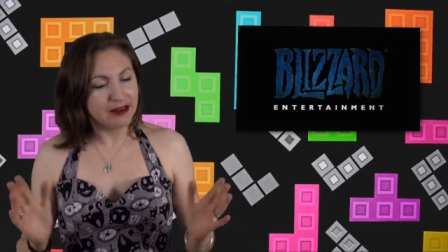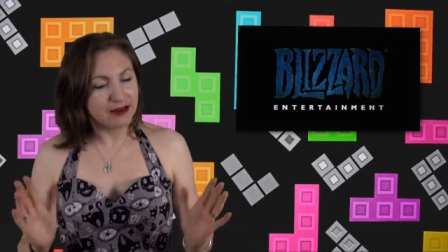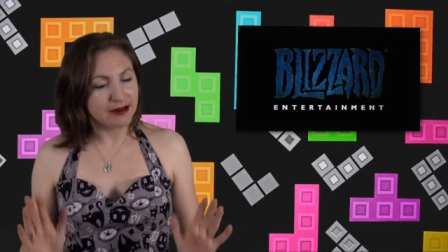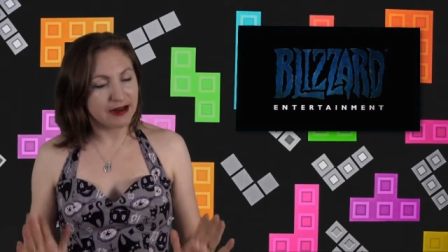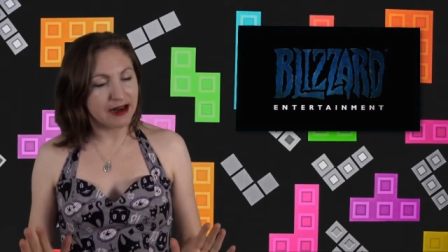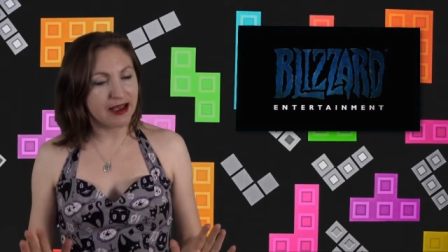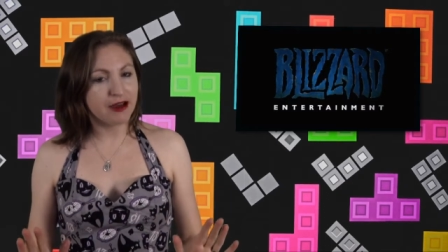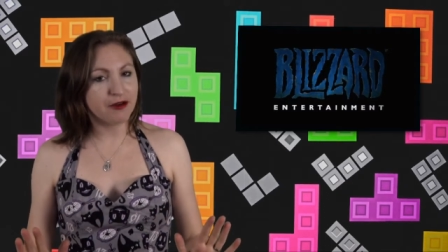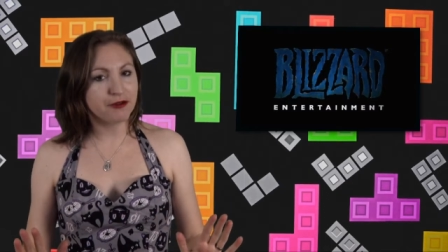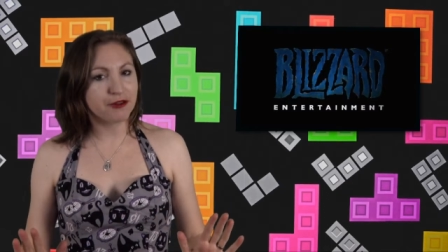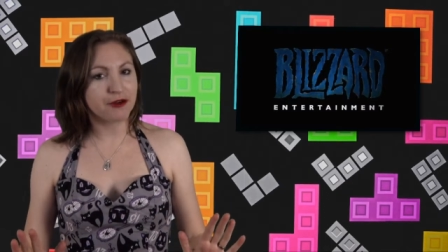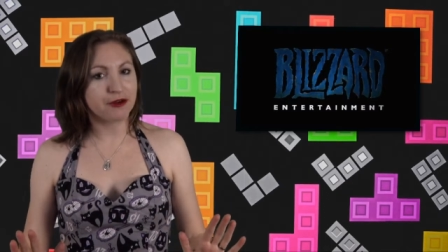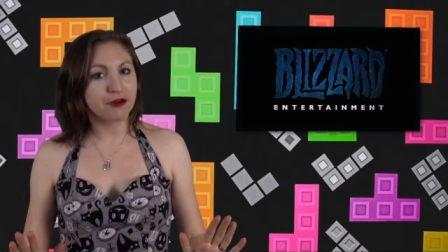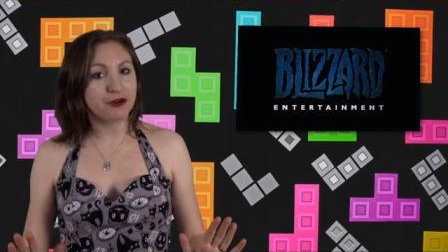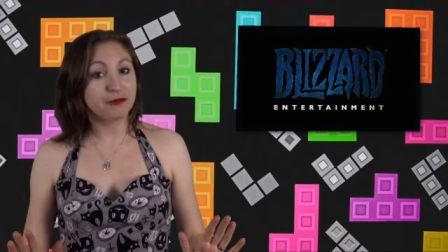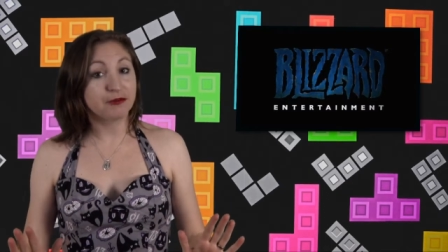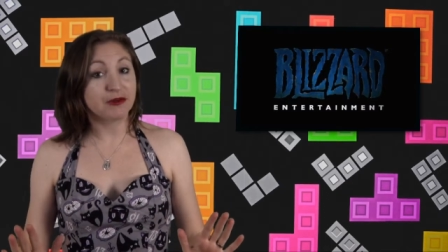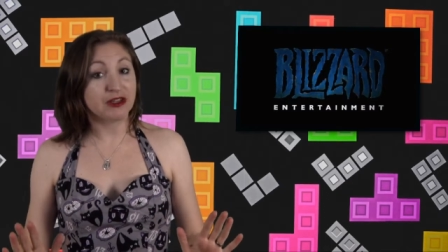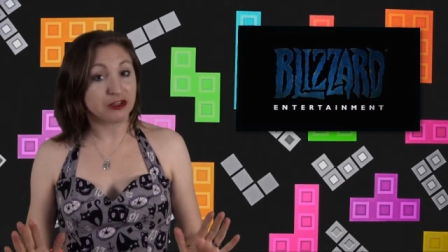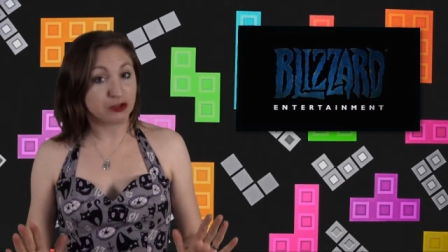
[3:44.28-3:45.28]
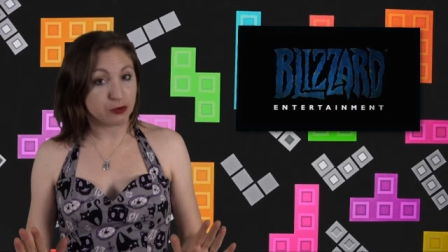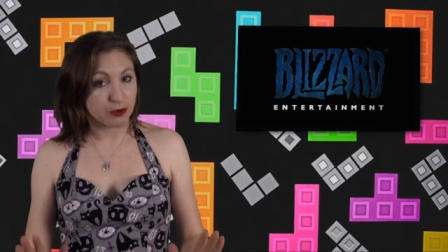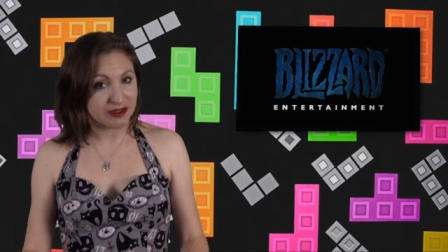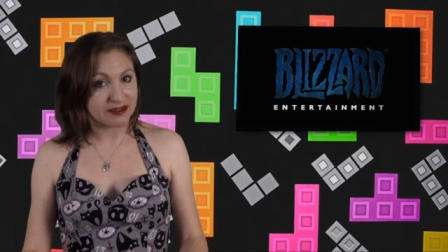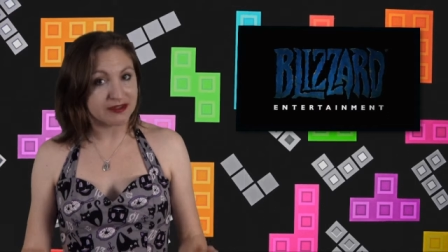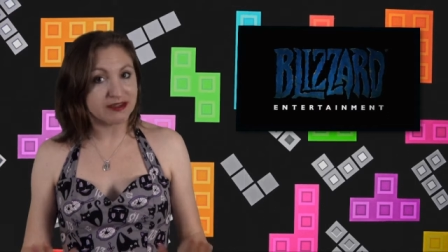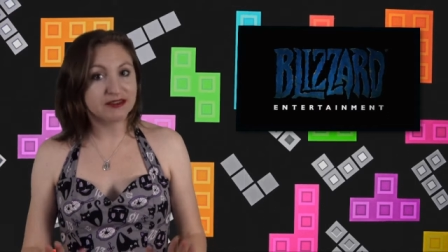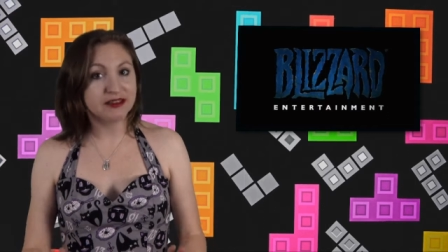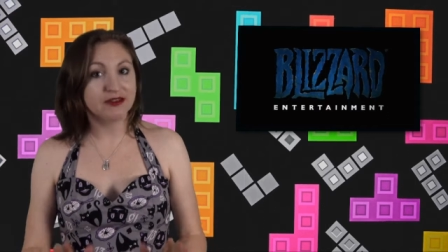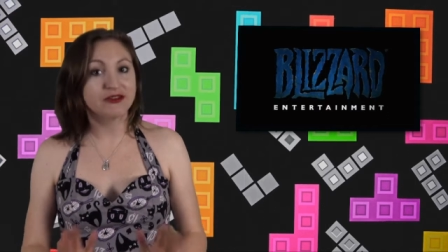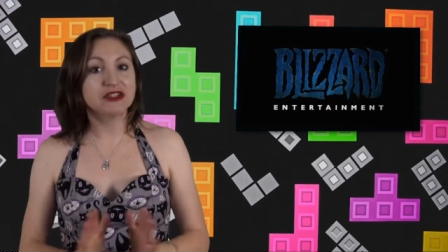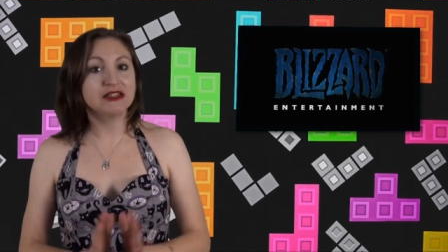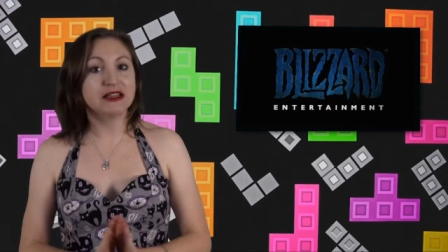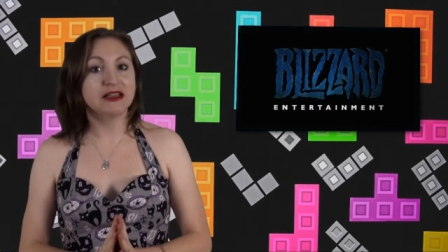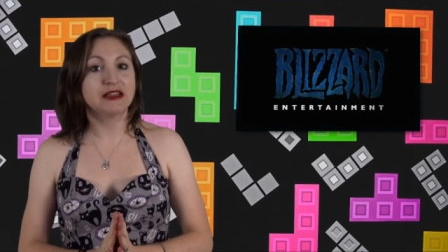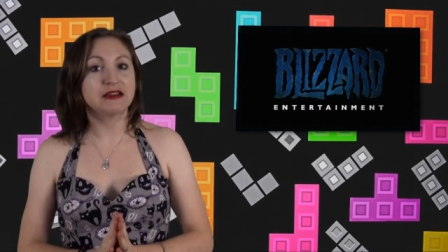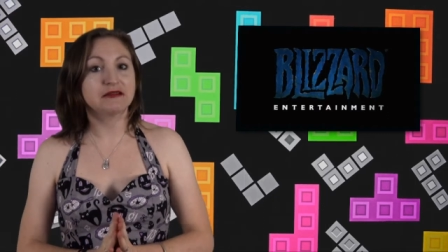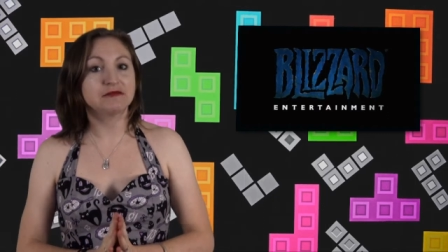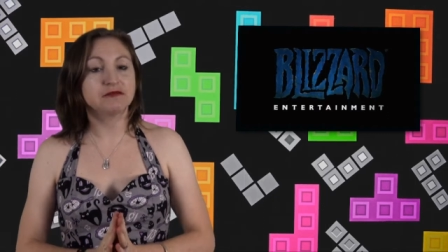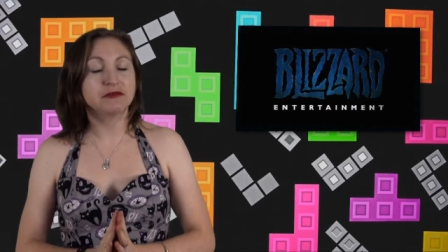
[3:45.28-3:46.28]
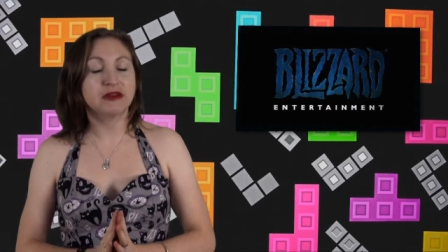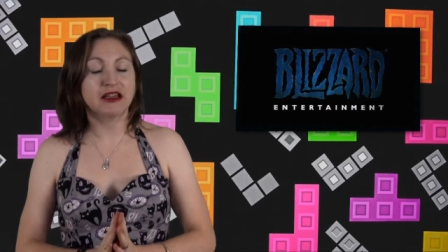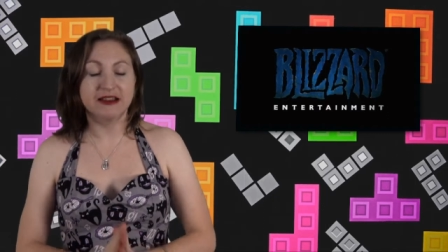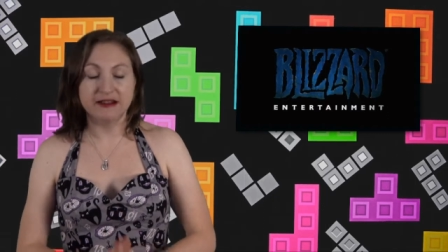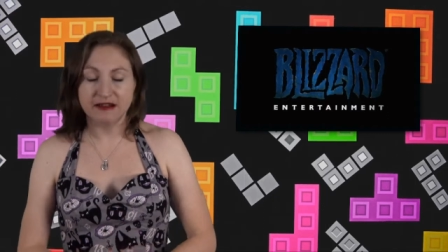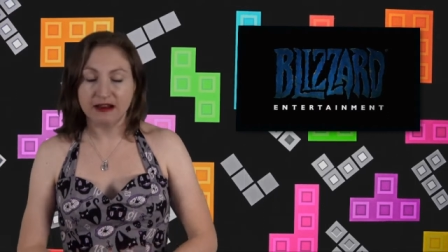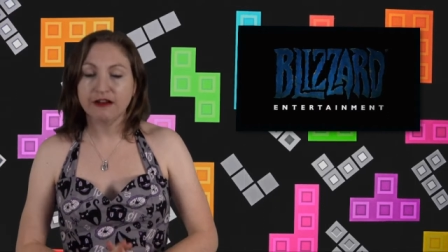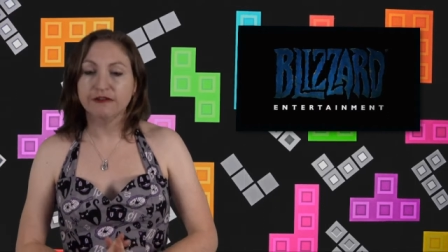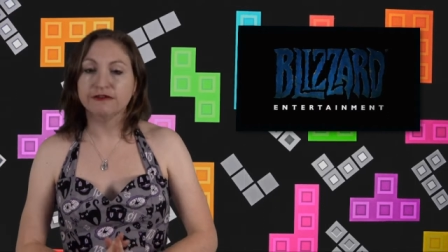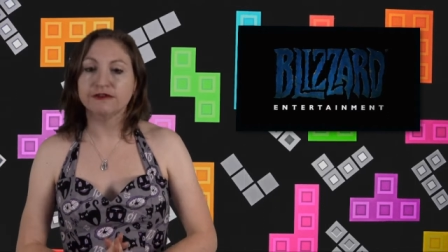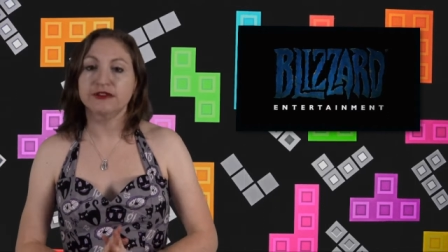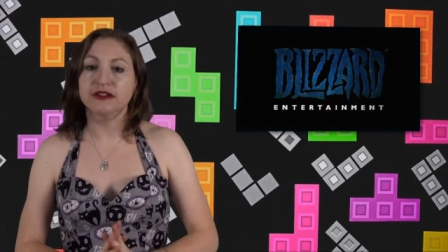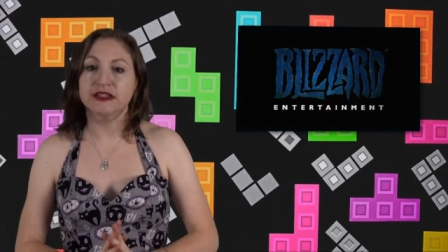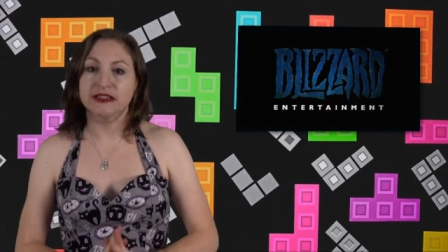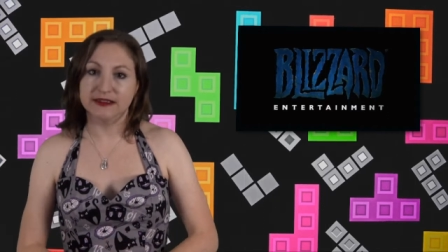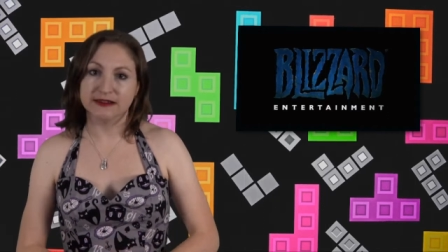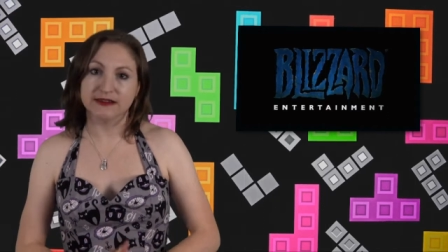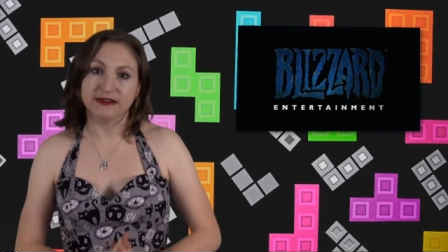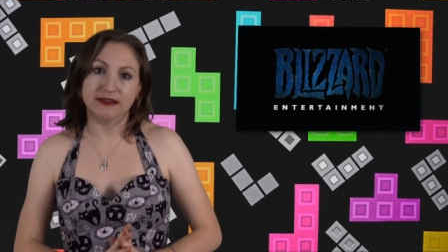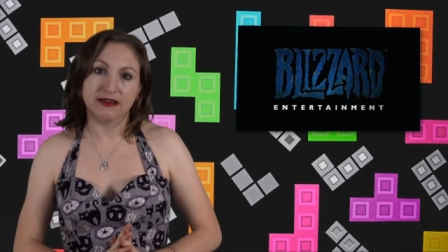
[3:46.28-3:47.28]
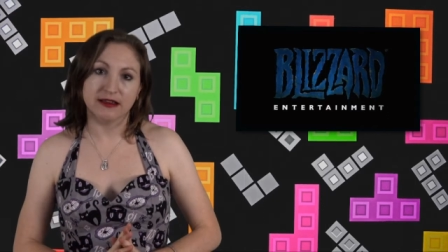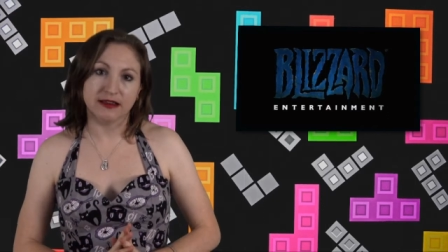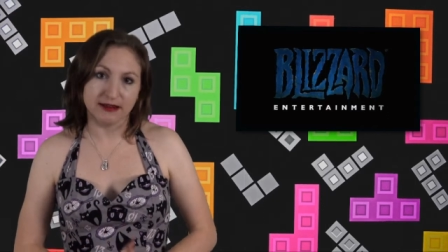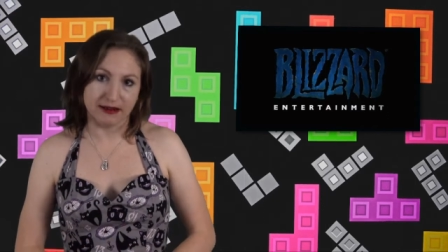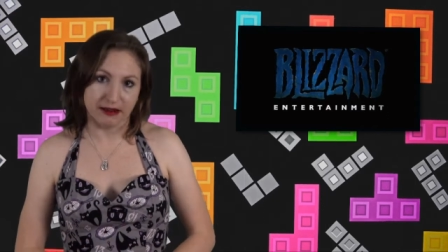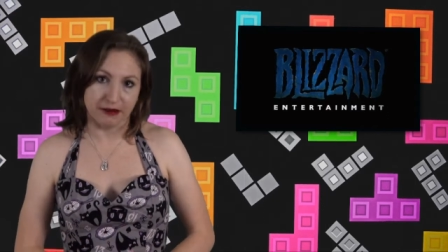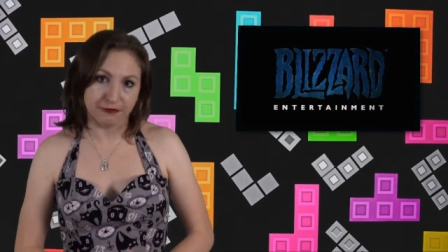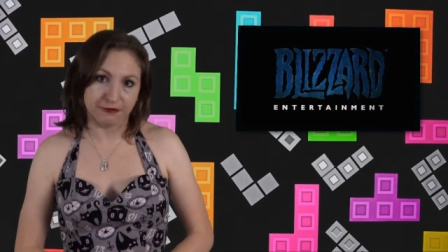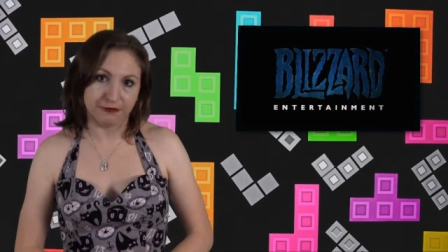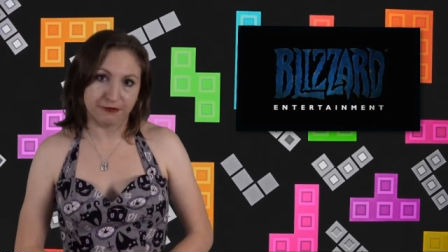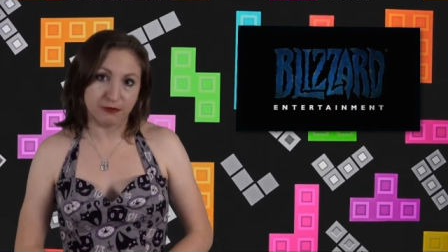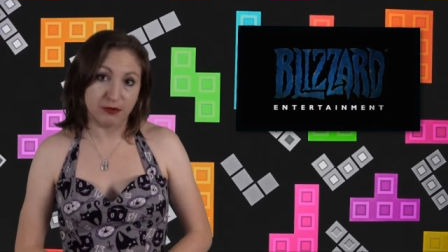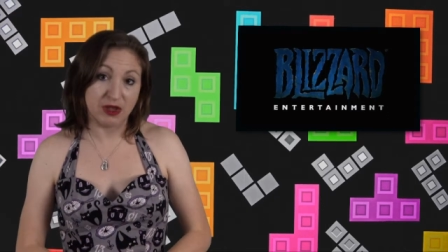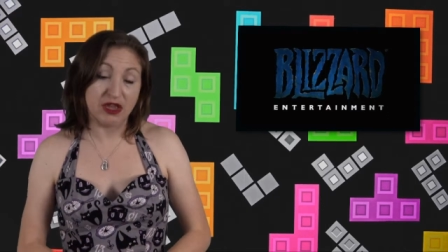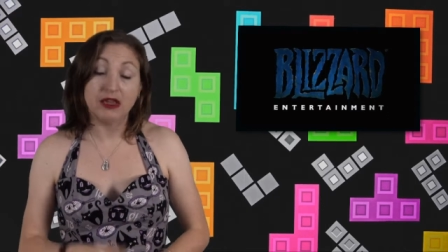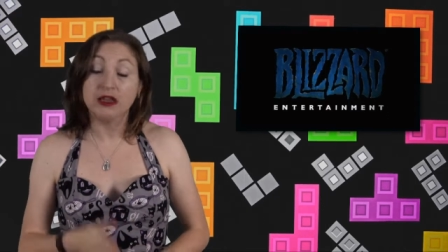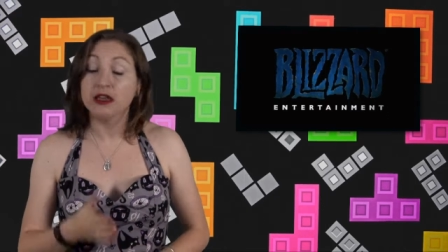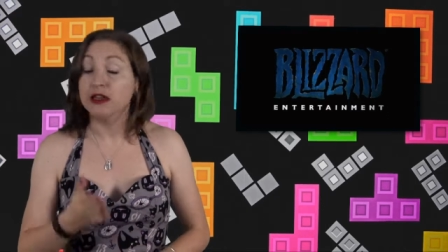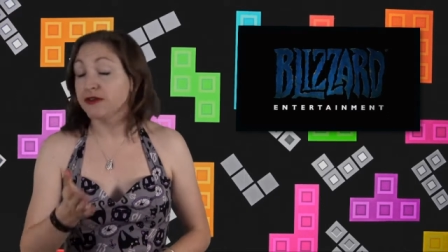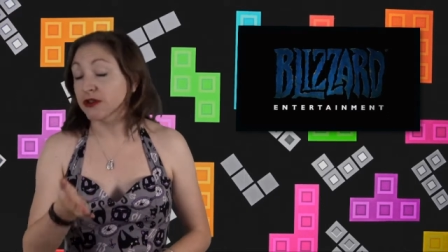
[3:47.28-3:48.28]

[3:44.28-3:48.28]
Now though, in 2017, enough is enough.